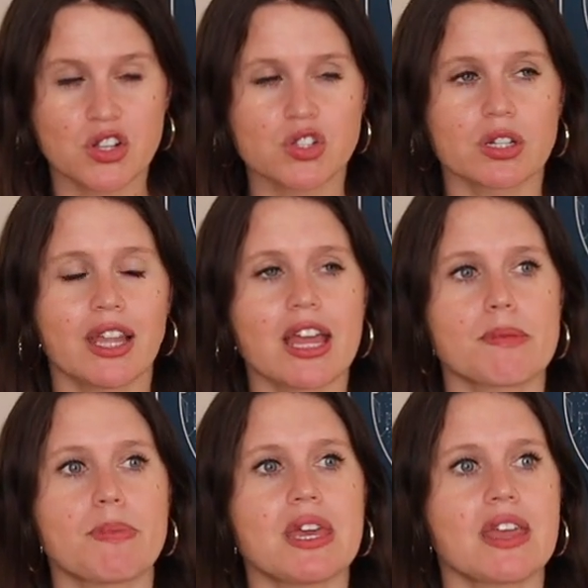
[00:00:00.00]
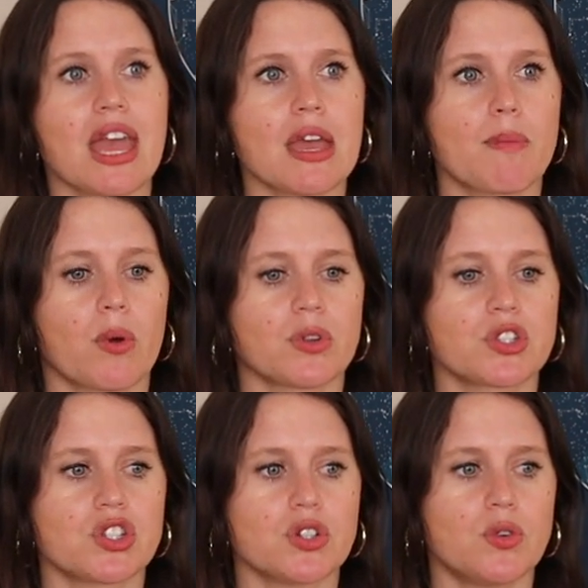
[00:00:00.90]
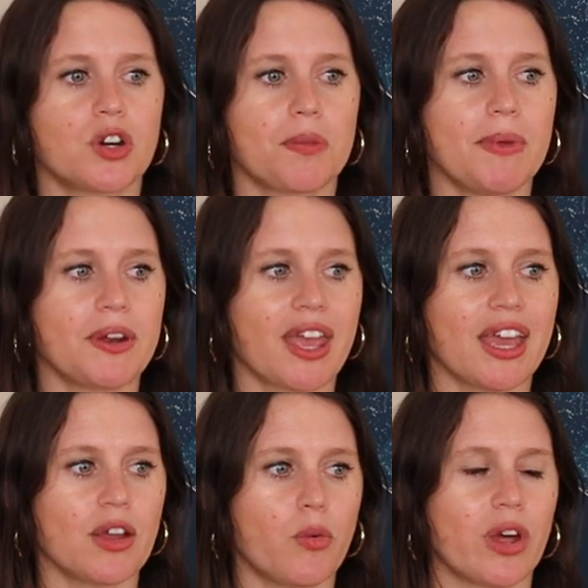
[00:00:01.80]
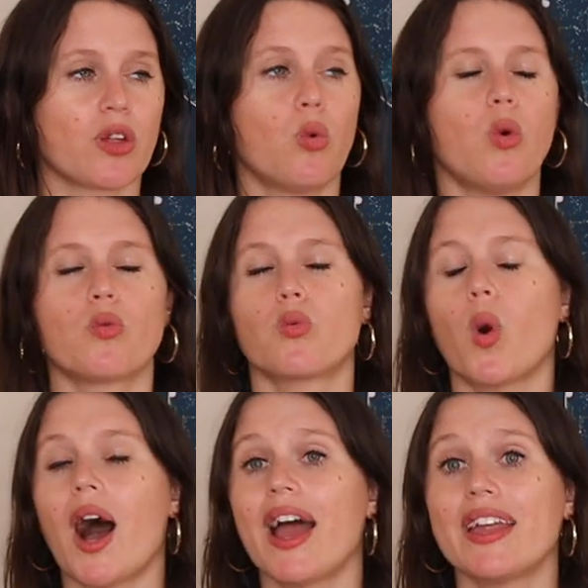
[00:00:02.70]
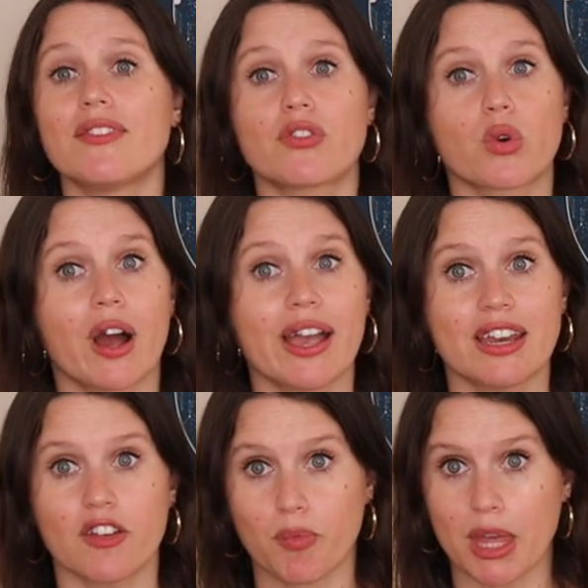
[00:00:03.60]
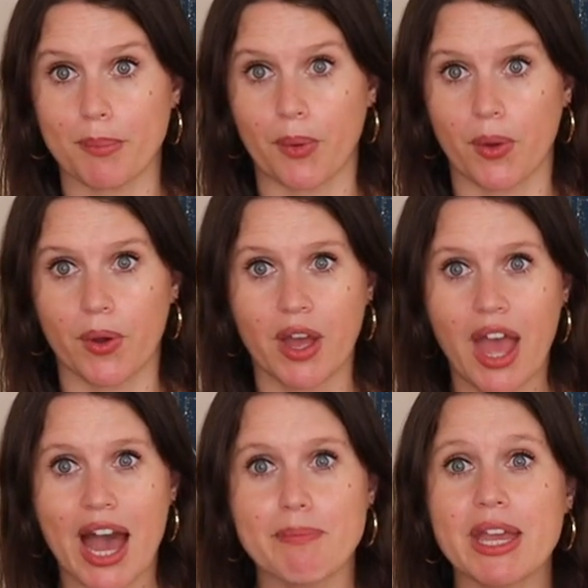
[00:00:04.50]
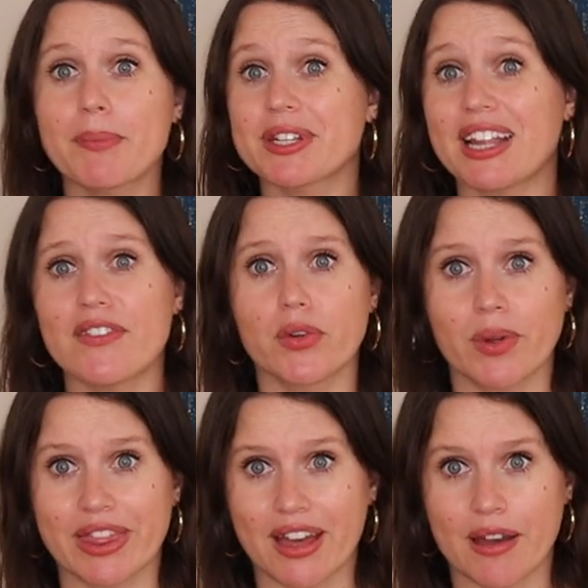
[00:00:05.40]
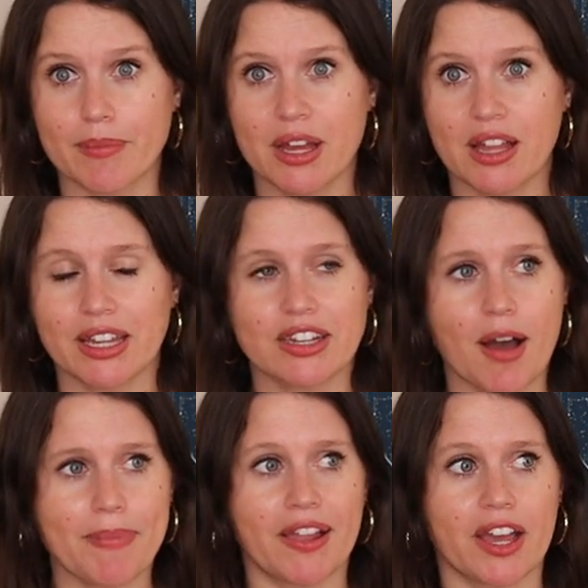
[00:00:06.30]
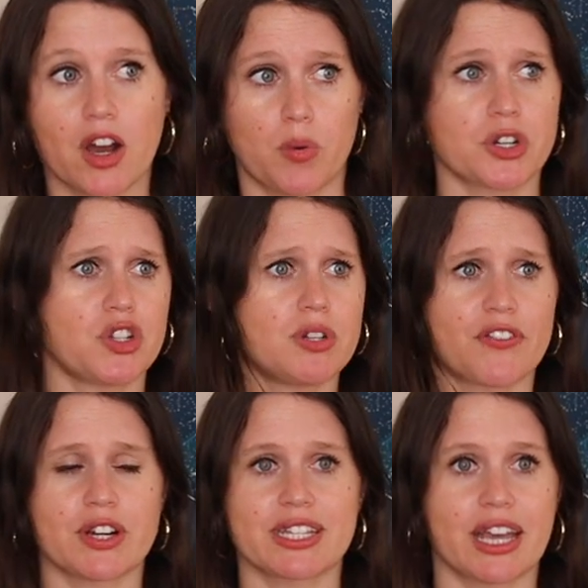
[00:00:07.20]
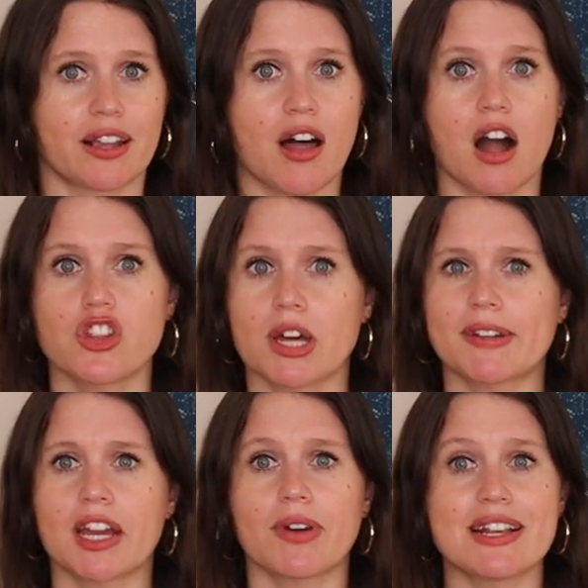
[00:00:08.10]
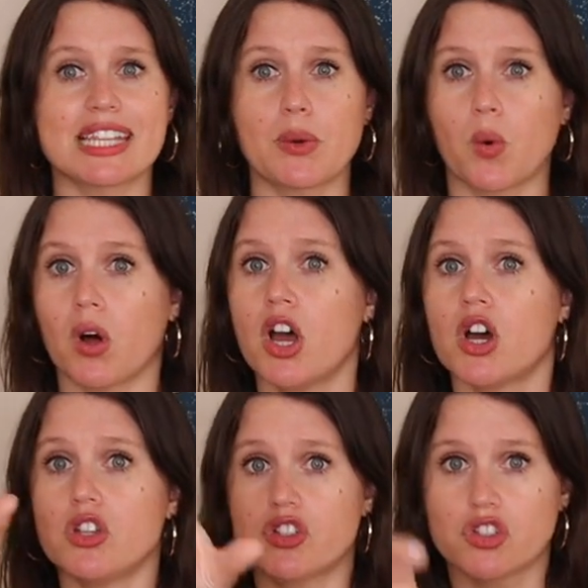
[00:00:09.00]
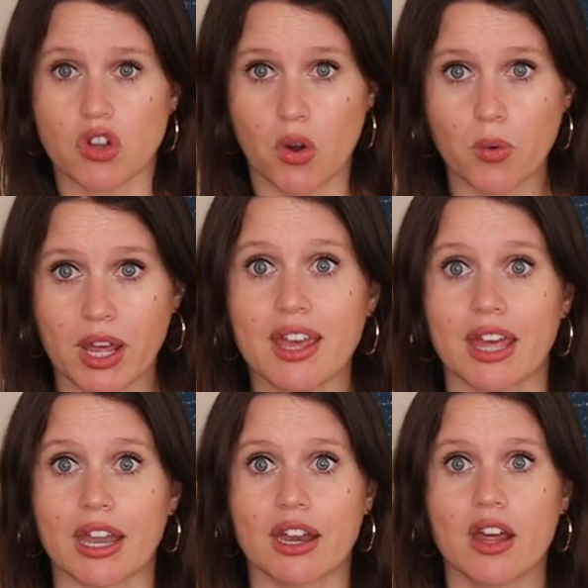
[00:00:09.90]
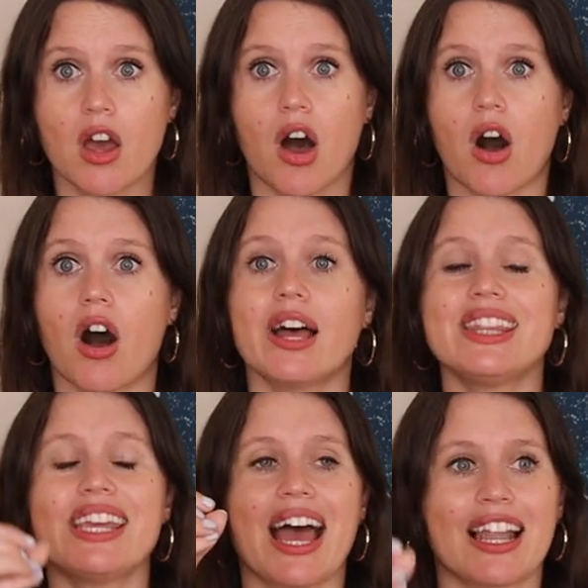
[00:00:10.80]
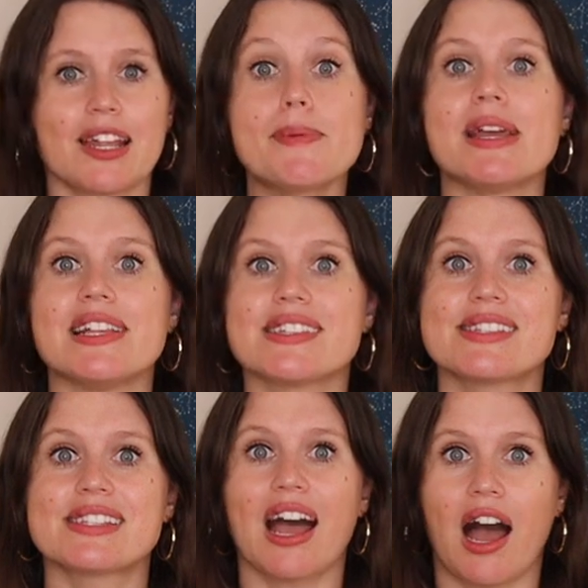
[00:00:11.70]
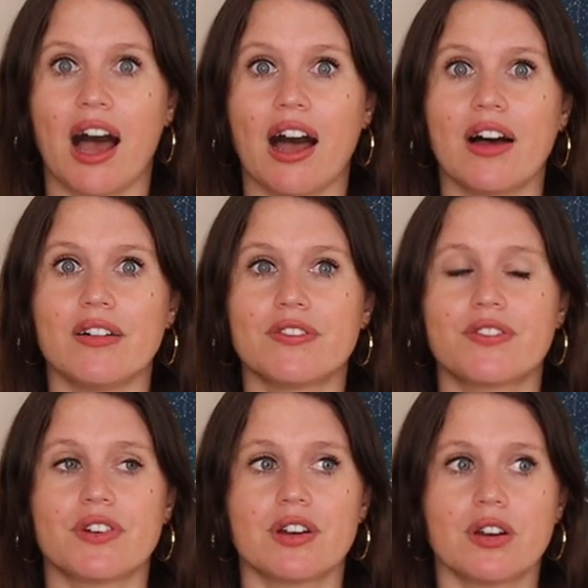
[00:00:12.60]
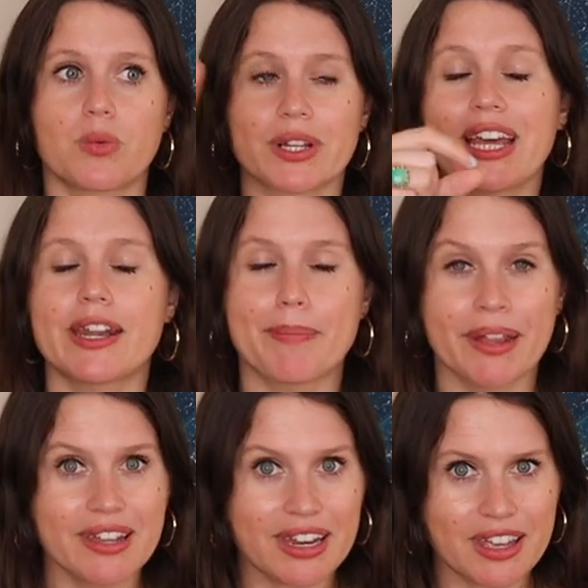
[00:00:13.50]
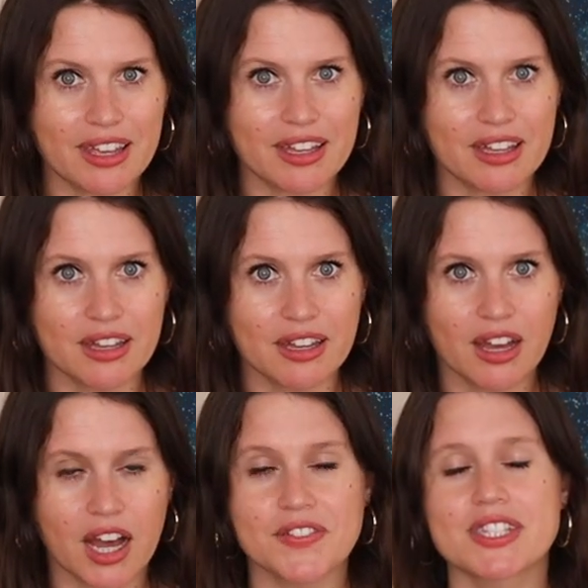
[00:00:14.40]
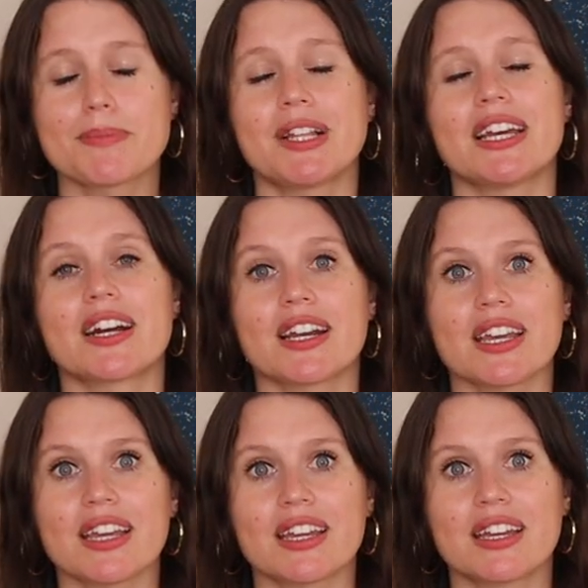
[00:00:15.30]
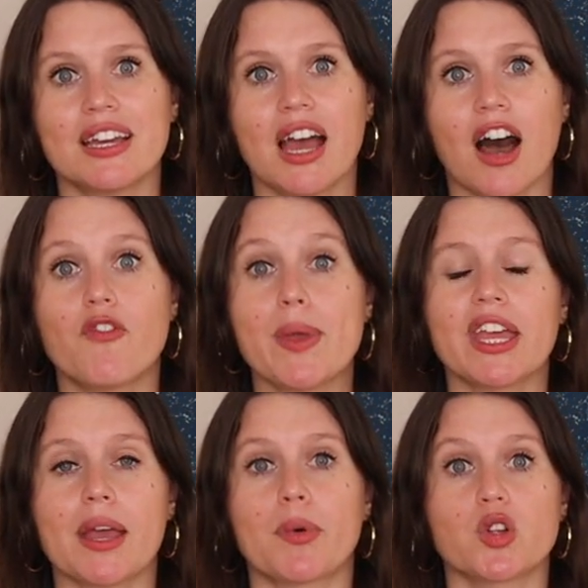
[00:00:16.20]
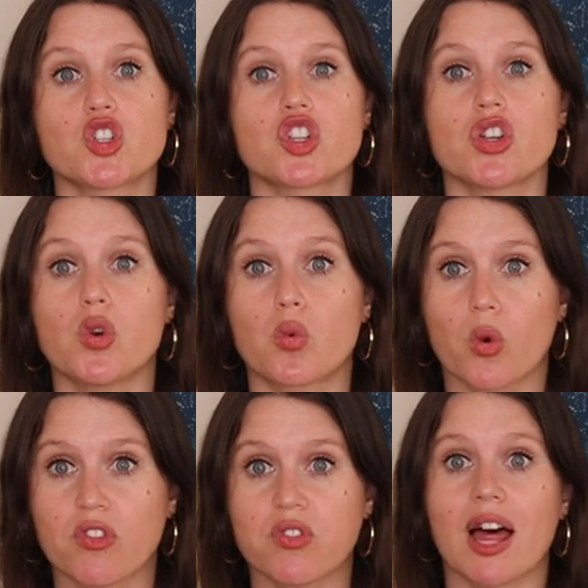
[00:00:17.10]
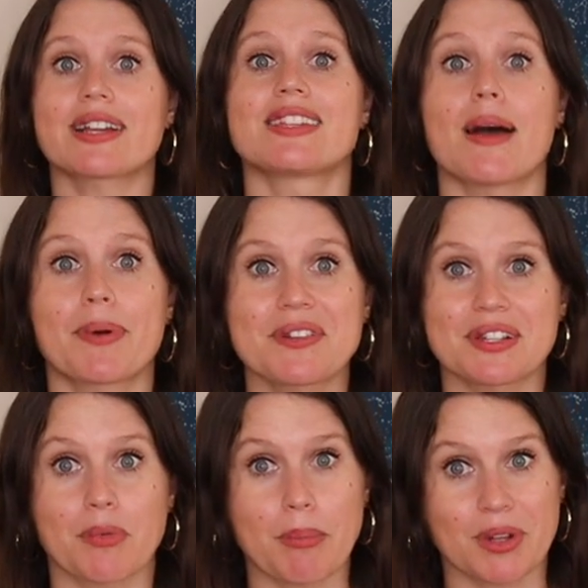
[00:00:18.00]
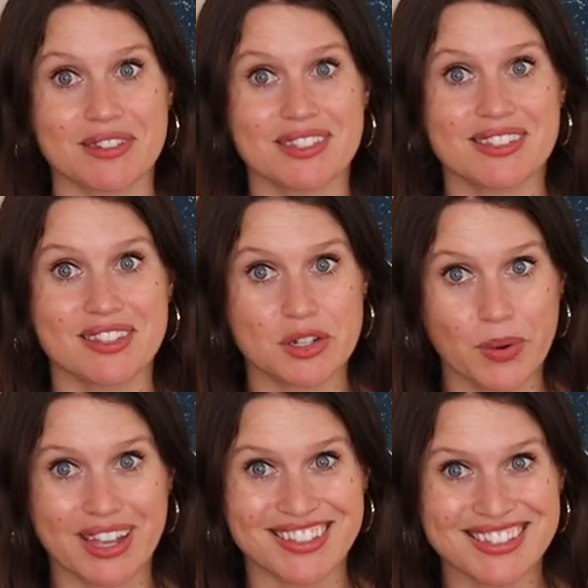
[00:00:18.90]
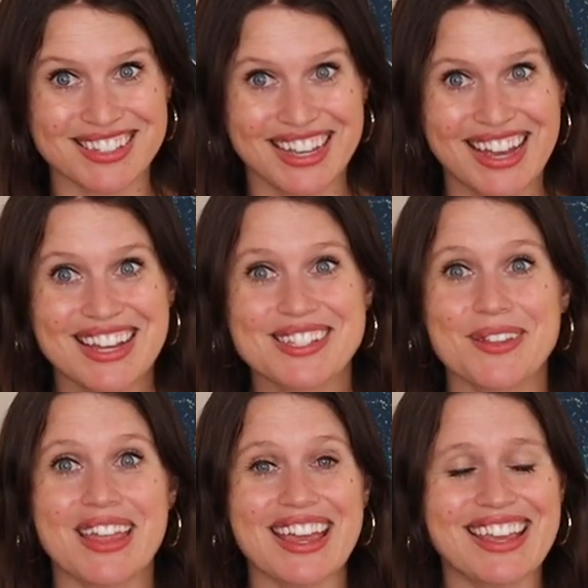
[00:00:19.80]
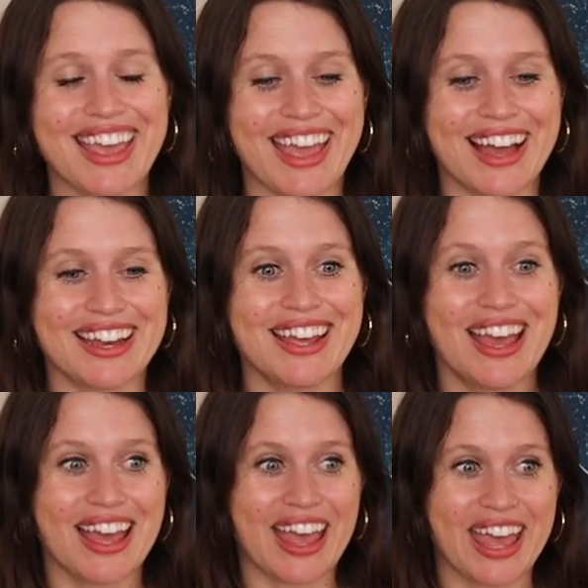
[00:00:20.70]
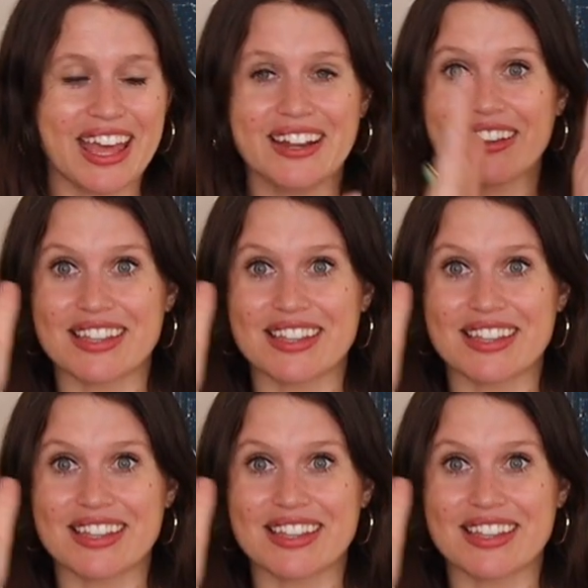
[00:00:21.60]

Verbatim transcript: So like being able to communicate with a wide variety of people and being able to level with them. Like not being like, oh, we're too different to get along. Gemini rising will zone in on the elements of relatability, of similarity, of being able to reflect that person. Remember, this is the twins. So they can handle